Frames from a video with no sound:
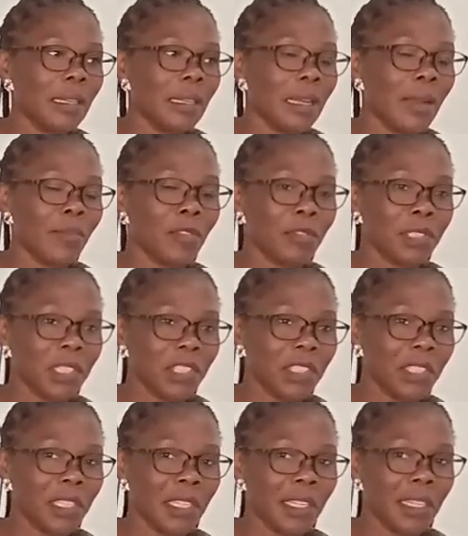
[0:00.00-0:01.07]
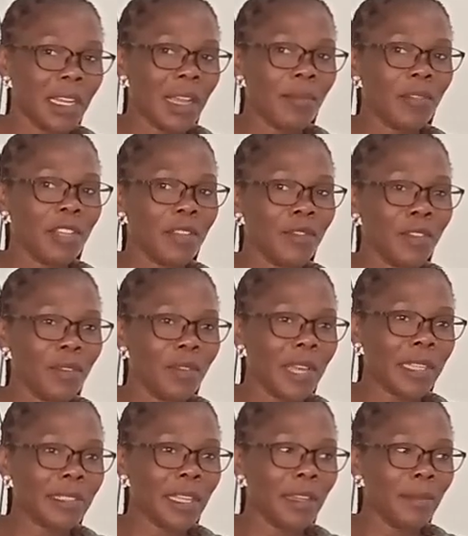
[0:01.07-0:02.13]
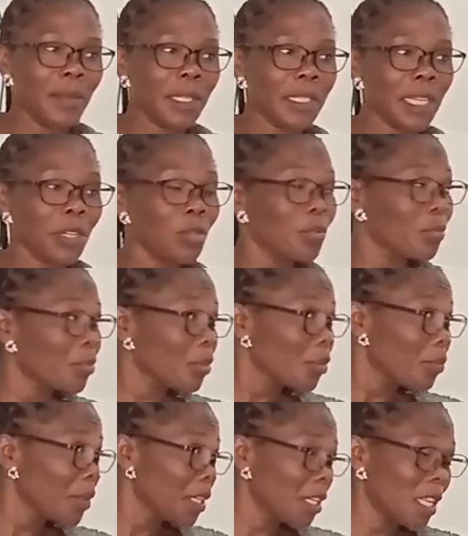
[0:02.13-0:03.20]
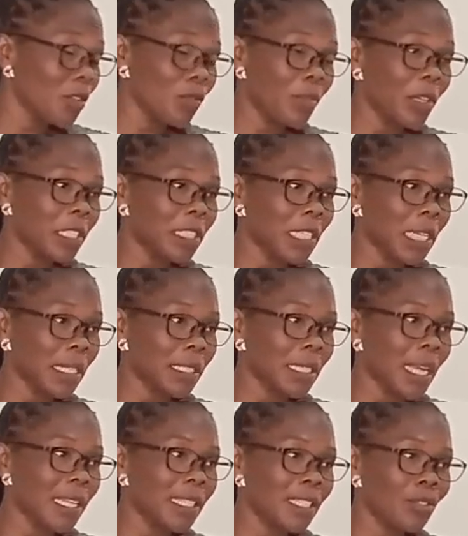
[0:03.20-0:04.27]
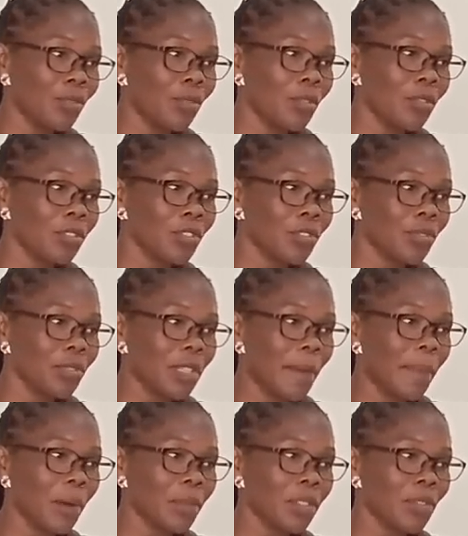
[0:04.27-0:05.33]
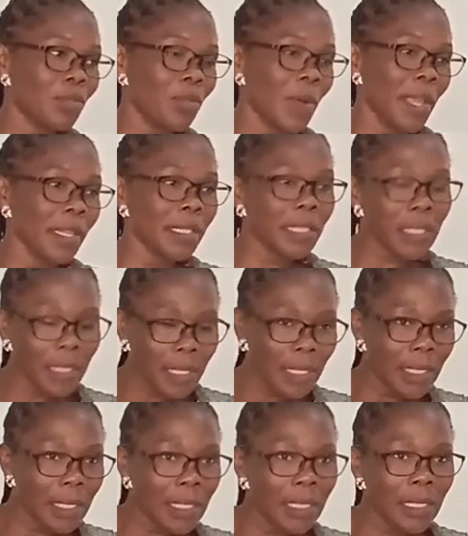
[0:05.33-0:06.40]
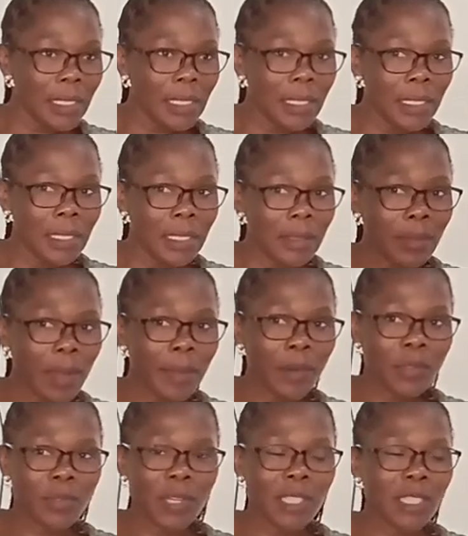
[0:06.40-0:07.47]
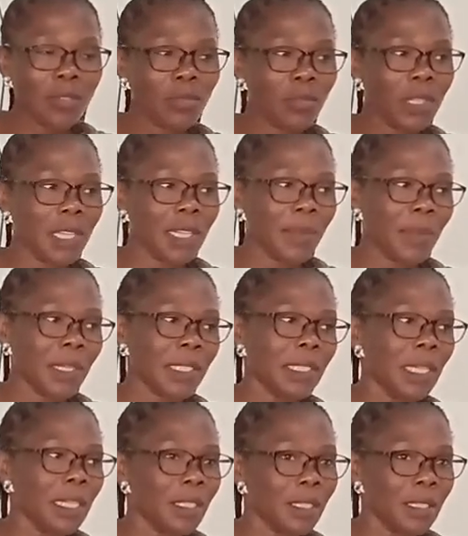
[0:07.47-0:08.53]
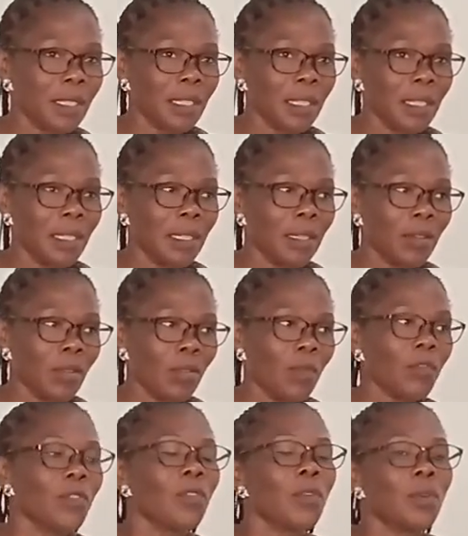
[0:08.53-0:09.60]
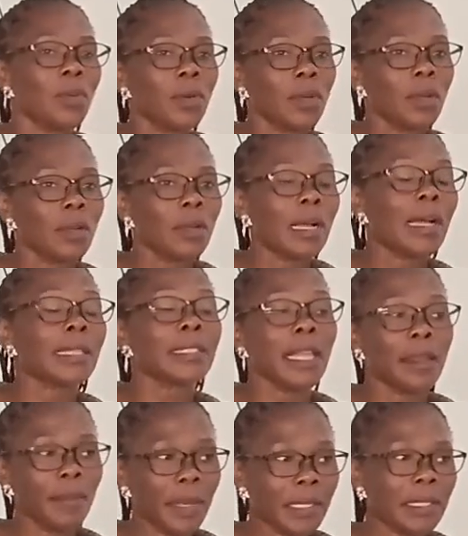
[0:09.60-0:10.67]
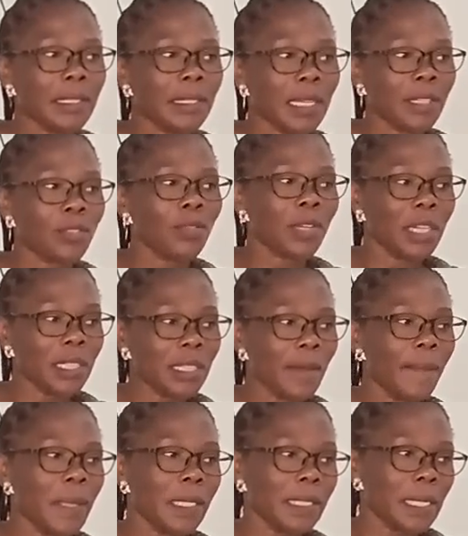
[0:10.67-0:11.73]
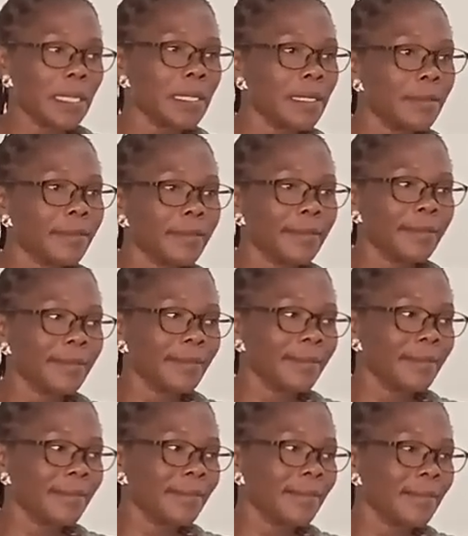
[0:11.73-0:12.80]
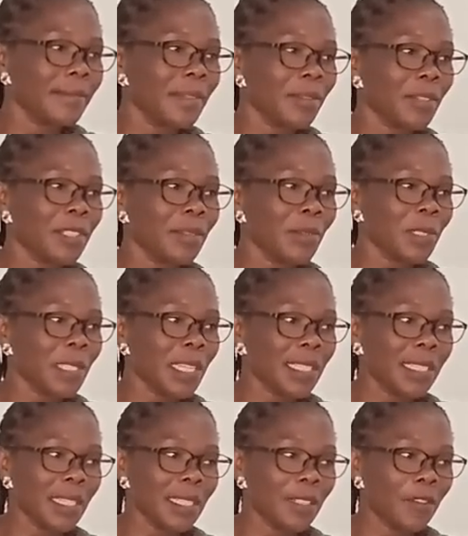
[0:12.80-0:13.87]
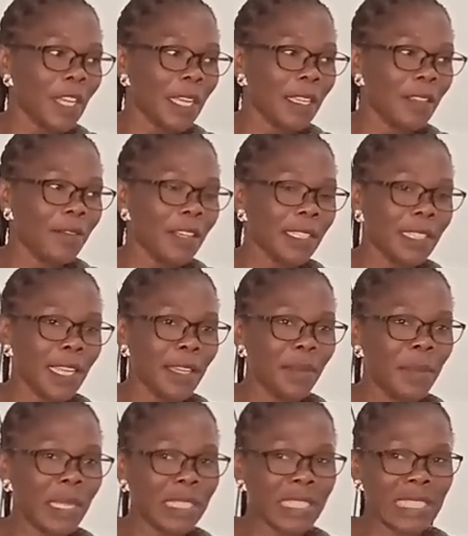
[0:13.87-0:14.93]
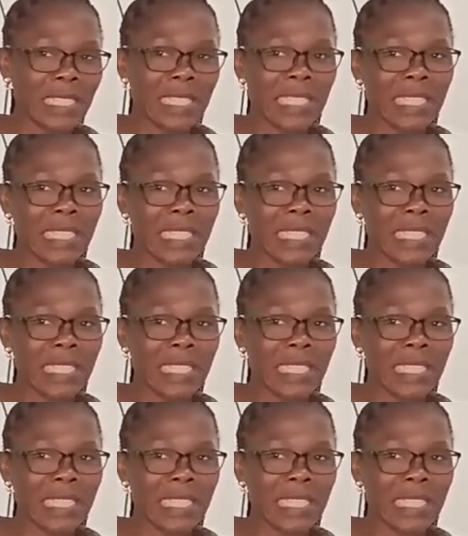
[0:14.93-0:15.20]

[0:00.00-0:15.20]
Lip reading: I'm not teaching. I'm giving you assignments, and you'll be needed to present, and it will constitute about 20 to 30% of your assignment that you already submitted. Because in most cases, if I give assignments,